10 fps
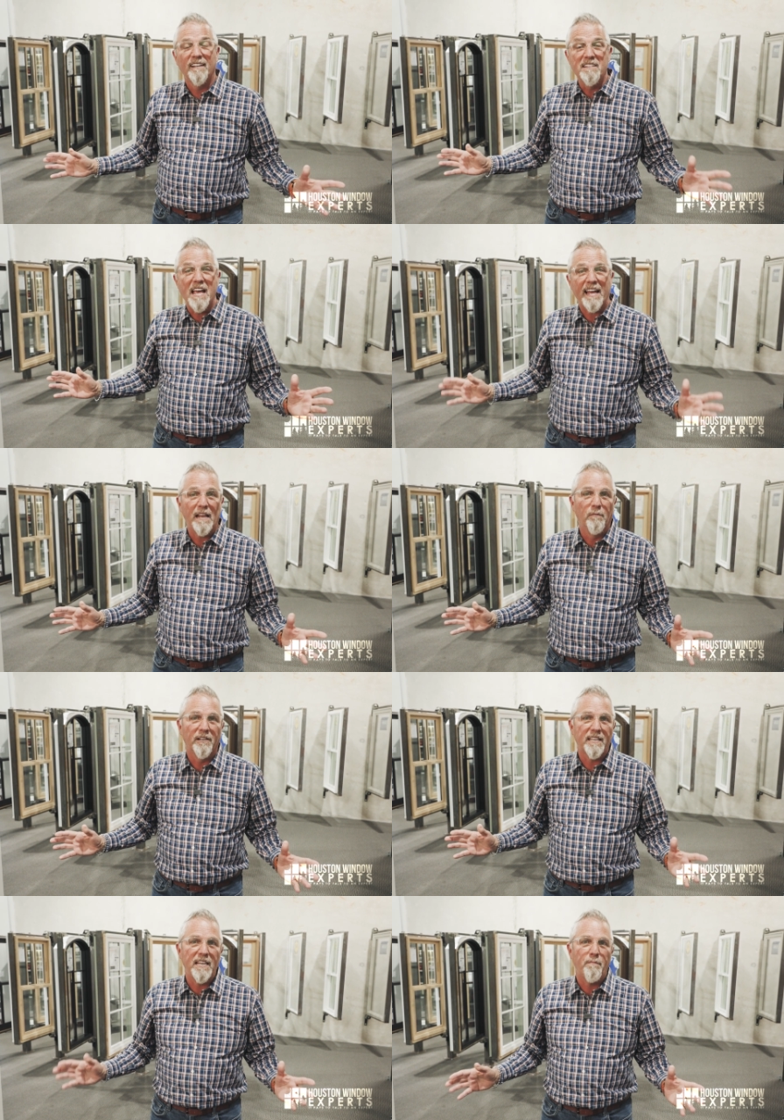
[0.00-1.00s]
not able
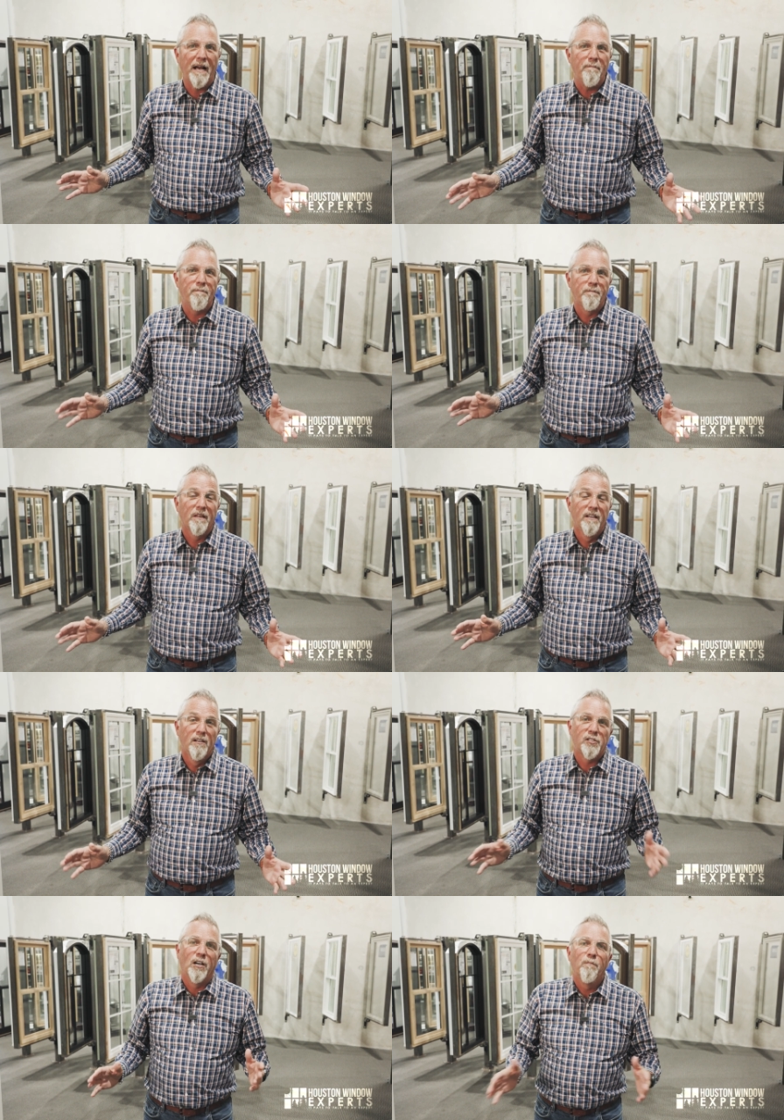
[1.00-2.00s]
to keep up.
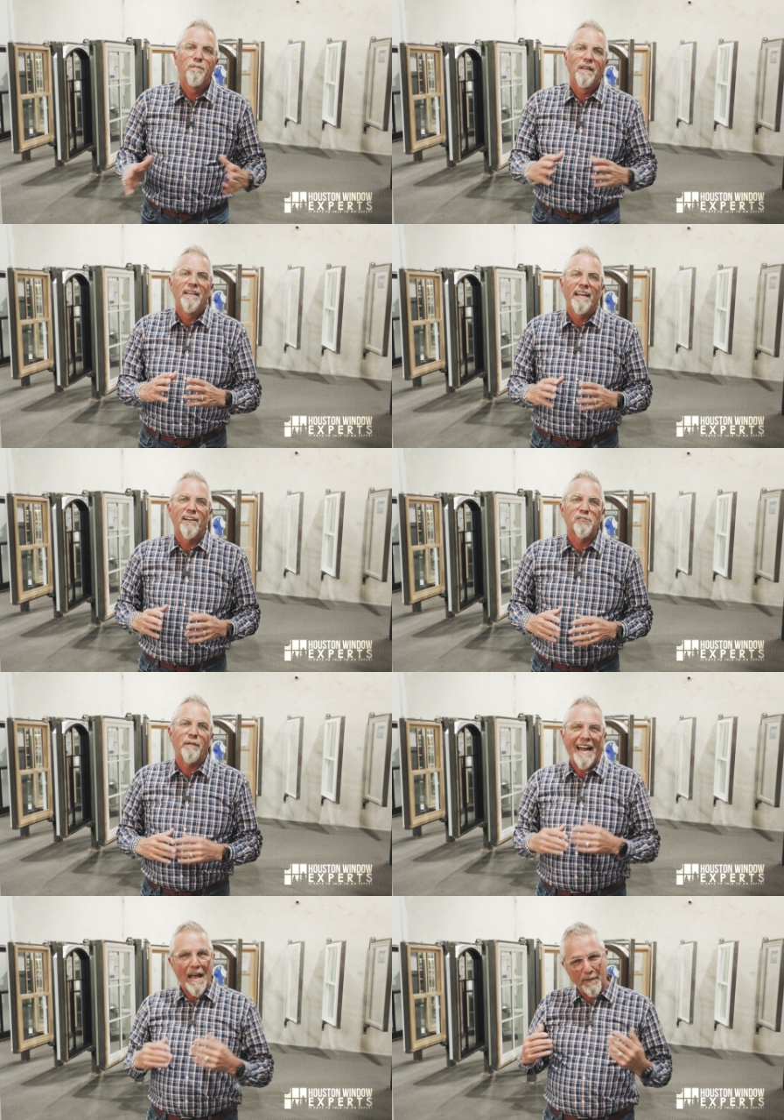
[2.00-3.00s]
So here's
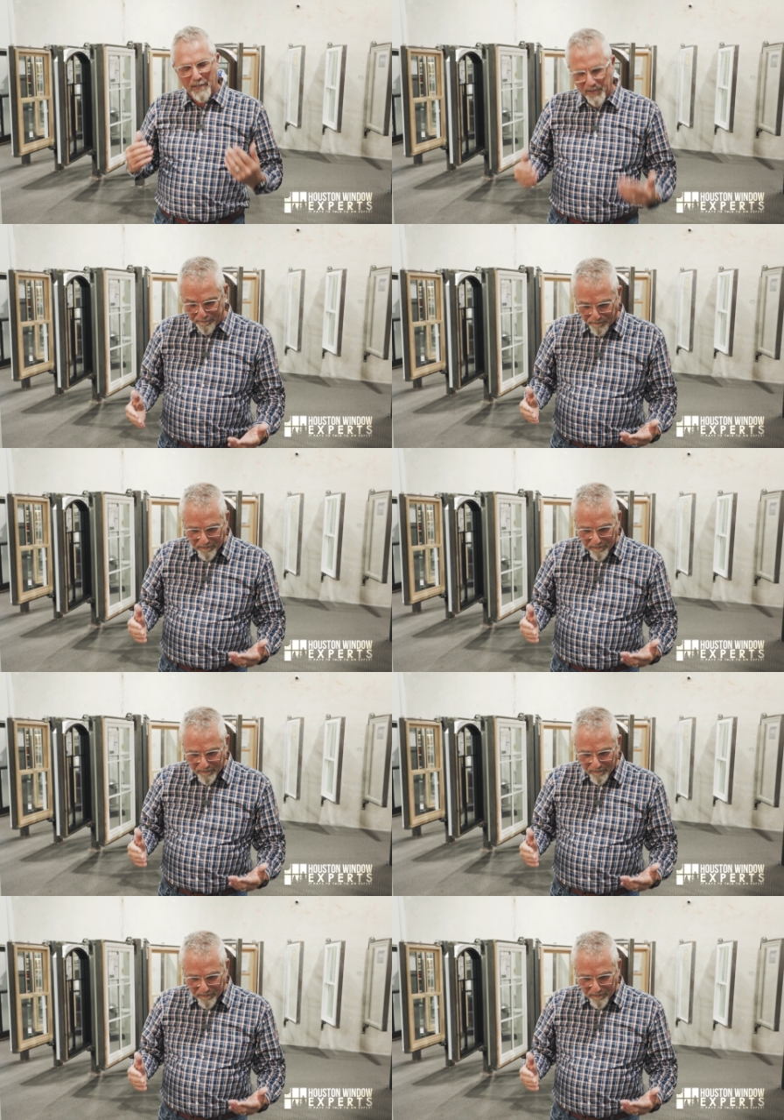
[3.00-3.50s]
what happens.